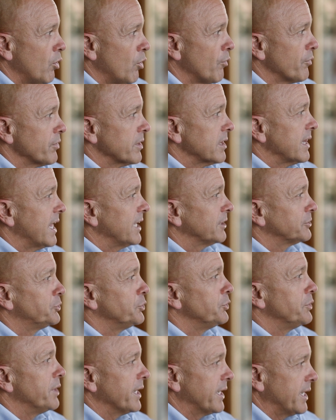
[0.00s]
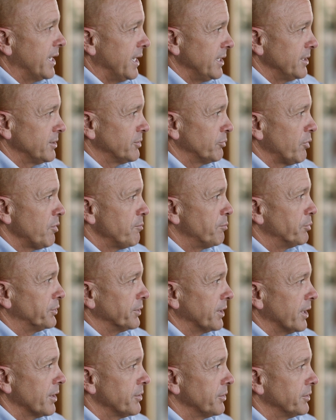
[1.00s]
Over the last two decades, we put
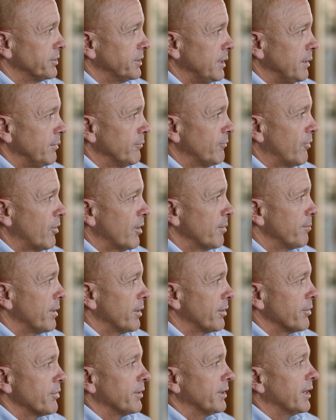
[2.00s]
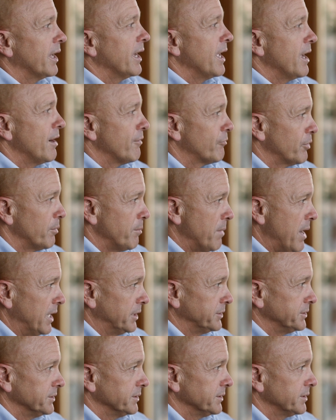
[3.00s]
together a team far better than I ever
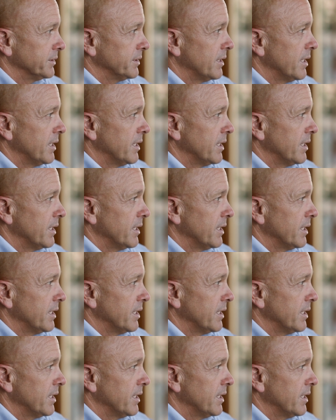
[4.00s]
imagined,